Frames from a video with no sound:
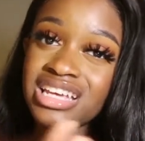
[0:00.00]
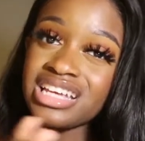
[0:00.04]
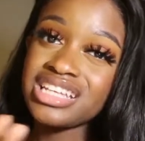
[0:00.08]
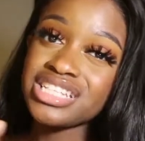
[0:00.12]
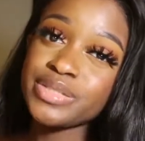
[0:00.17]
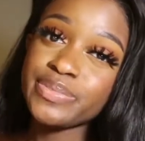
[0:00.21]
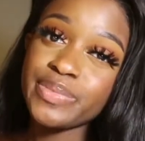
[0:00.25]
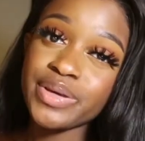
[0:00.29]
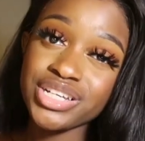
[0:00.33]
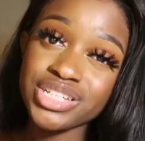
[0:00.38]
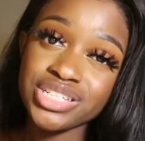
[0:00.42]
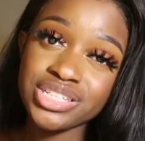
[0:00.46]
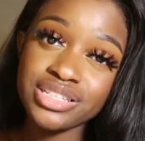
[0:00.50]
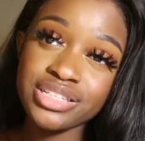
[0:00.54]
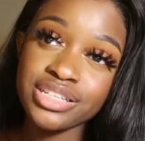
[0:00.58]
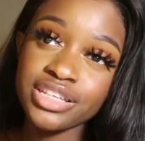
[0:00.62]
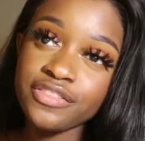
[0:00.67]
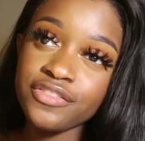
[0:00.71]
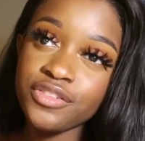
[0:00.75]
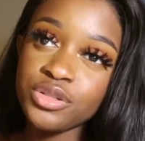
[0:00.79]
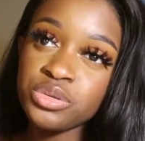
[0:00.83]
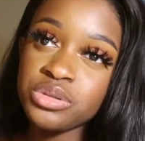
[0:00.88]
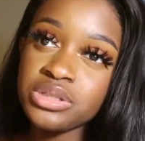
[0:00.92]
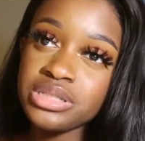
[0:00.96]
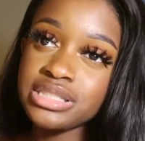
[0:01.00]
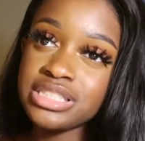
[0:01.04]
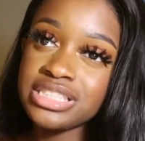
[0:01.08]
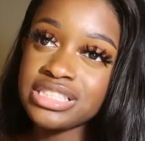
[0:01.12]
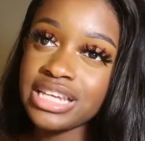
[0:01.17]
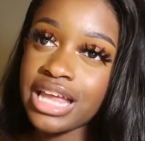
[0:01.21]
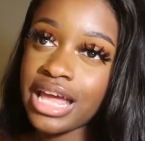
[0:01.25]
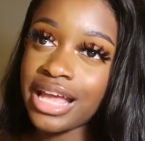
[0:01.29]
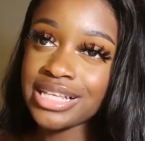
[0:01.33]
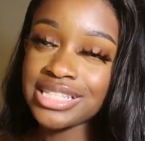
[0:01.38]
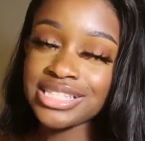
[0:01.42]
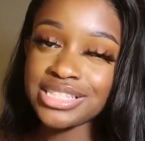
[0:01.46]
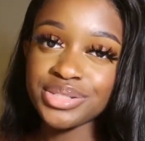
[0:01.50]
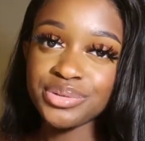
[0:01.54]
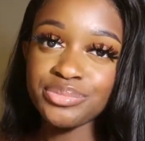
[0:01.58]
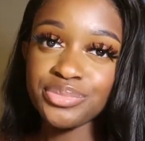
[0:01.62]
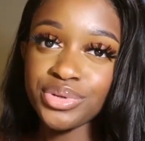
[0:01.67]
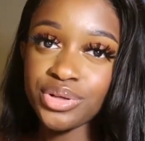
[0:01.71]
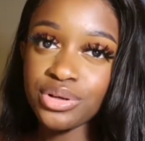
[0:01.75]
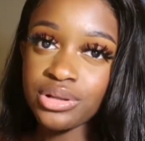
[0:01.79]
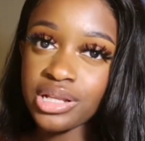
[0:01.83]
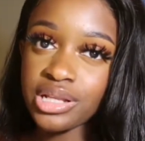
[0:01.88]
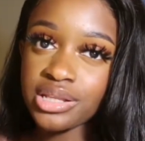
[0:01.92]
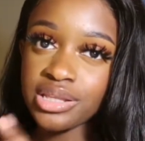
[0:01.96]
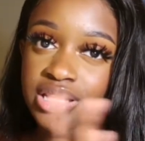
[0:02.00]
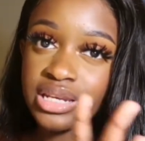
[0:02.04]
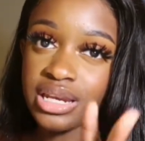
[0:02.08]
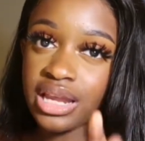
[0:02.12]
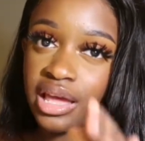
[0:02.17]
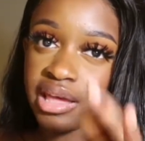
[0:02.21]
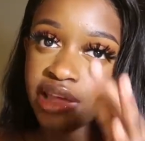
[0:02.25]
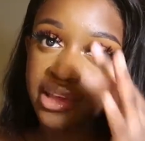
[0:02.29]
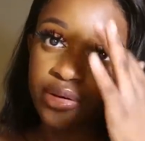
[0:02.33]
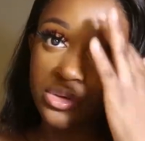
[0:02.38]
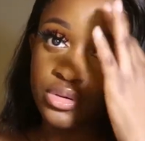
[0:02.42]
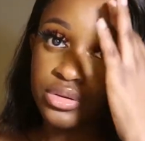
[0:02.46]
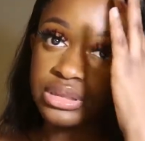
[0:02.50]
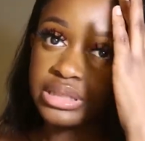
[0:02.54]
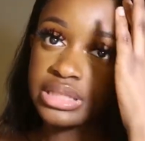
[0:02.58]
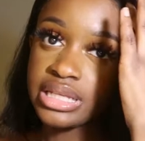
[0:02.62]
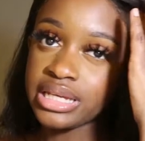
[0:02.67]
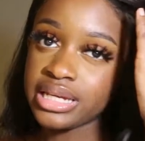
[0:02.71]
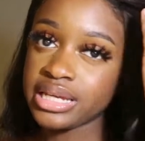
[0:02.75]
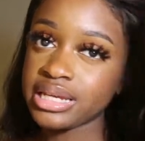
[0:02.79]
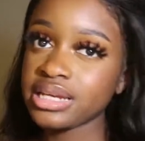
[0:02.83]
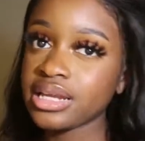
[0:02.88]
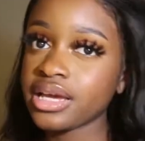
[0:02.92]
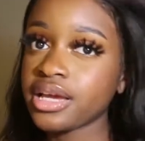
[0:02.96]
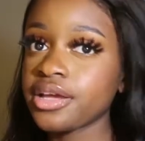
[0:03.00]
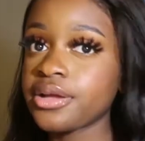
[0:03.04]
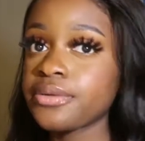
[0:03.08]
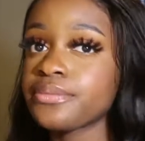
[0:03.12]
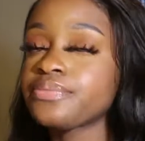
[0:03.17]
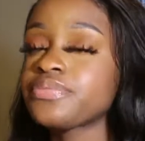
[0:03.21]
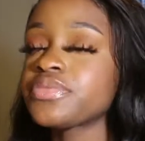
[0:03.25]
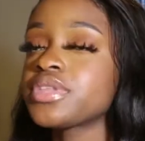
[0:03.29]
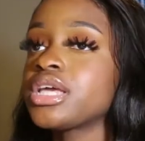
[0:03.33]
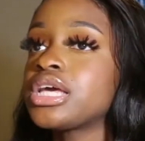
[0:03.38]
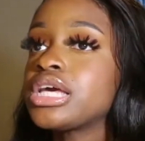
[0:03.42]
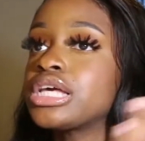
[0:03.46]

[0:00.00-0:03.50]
especially if you eat snacks in the middle of the night or late at night